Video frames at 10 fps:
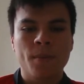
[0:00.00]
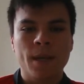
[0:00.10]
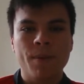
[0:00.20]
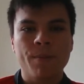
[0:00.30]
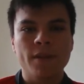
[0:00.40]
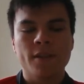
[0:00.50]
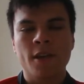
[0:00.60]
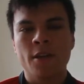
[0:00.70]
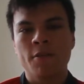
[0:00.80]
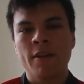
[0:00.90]
A couple of months
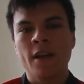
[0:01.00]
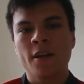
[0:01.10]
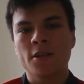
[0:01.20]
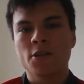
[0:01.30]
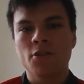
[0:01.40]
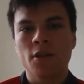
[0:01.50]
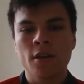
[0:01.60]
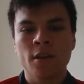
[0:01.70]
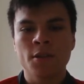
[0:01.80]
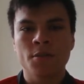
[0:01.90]
ago, they were really looking
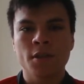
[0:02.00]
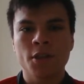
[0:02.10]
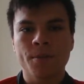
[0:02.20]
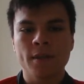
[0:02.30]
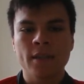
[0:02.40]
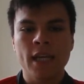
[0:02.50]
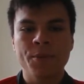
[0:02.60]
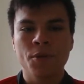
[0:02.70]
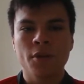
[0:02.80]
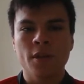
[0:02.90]
strong towards the top of the
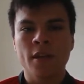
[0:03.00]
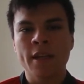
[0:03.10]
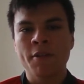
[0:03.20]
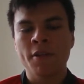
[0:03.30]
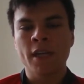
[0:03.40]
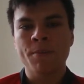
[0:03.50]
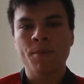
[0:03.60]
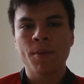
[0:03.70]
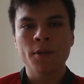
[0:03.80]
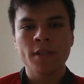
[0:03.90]
table, looking like they were going to get
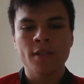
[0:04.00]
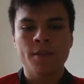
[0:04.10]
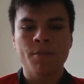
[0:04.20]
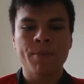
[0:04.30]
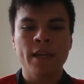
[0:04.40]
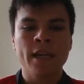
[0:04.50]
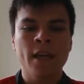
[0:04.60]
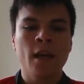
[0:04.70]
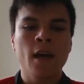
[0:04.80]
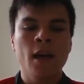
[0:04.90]
promoted to the Premier League.